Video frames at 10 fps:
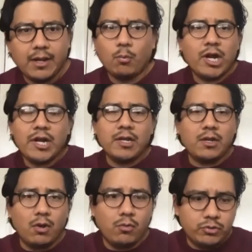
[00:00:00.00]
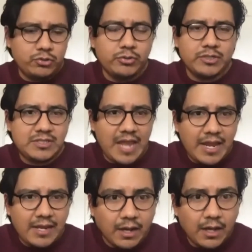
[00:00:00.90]
We're going to go do this
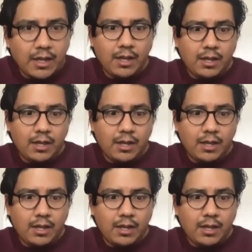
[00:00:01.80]
data.